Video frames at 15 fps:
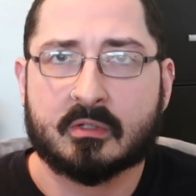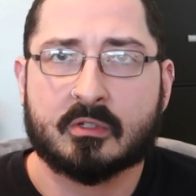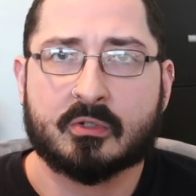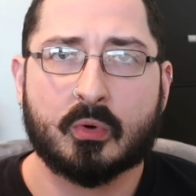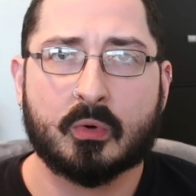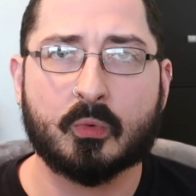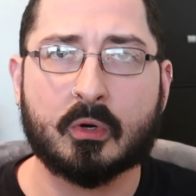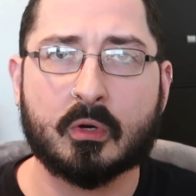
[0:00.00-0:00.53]
A
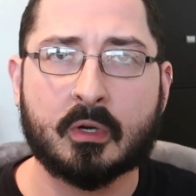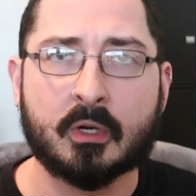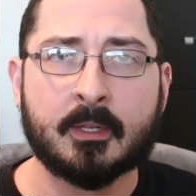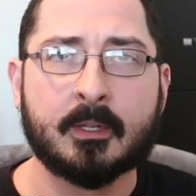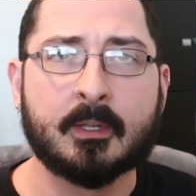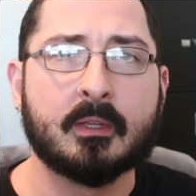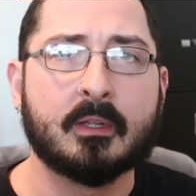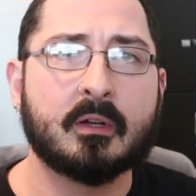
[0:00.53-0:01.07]
short one.
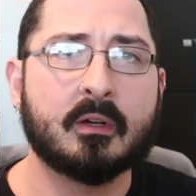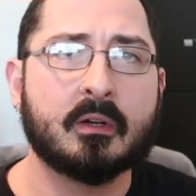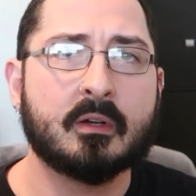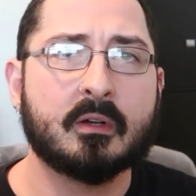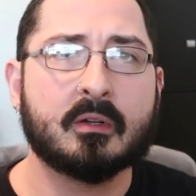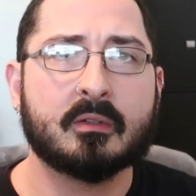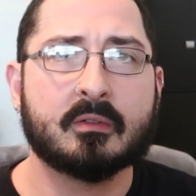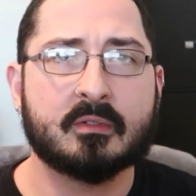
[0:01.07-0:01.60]

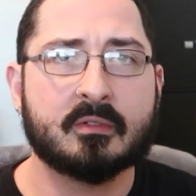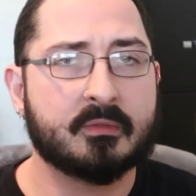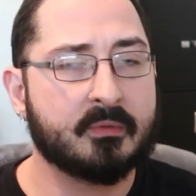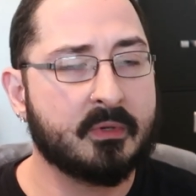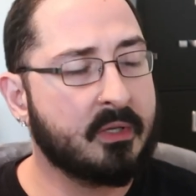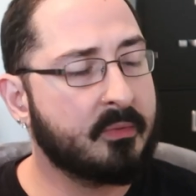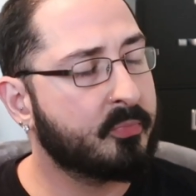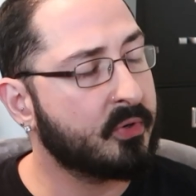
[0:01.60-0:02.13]
This
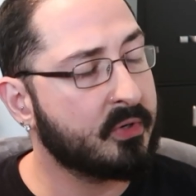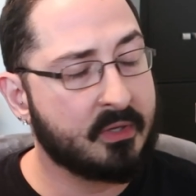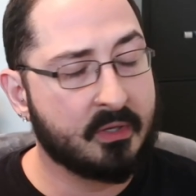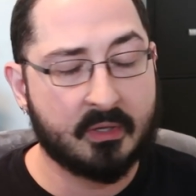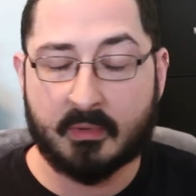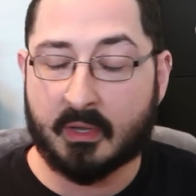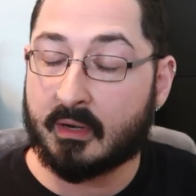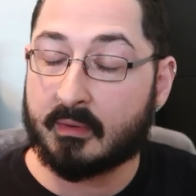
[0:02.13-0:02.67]
3D
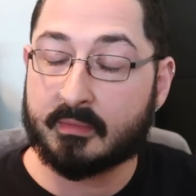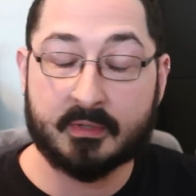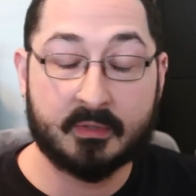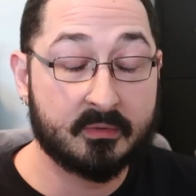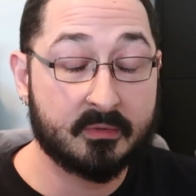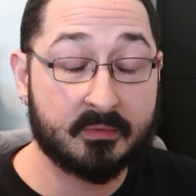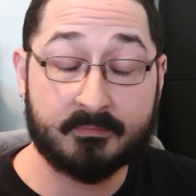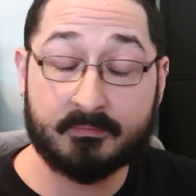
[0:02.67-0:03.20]
printing, man, I'm
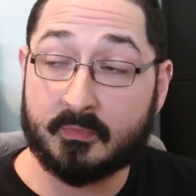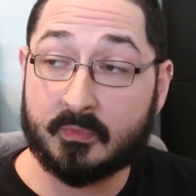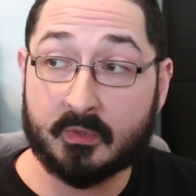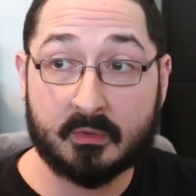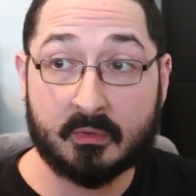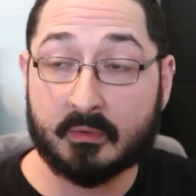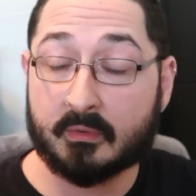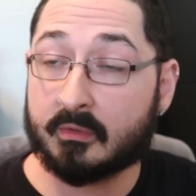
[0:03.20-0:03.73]
still
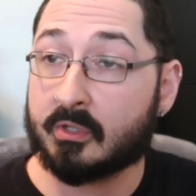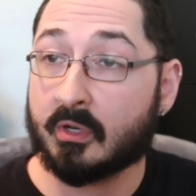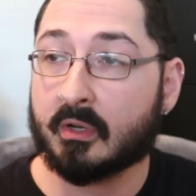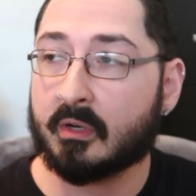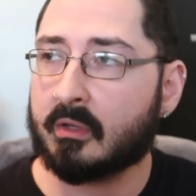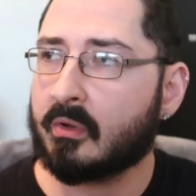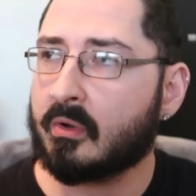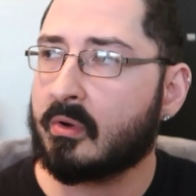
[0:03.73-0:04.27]

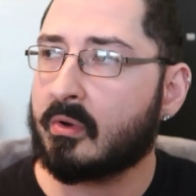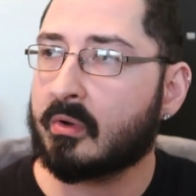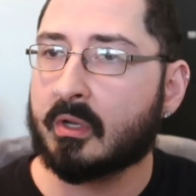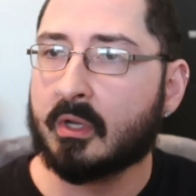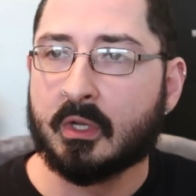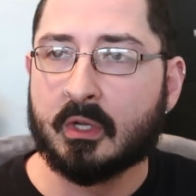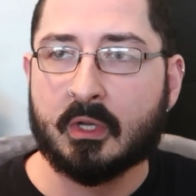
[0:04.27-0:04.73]
chugging along.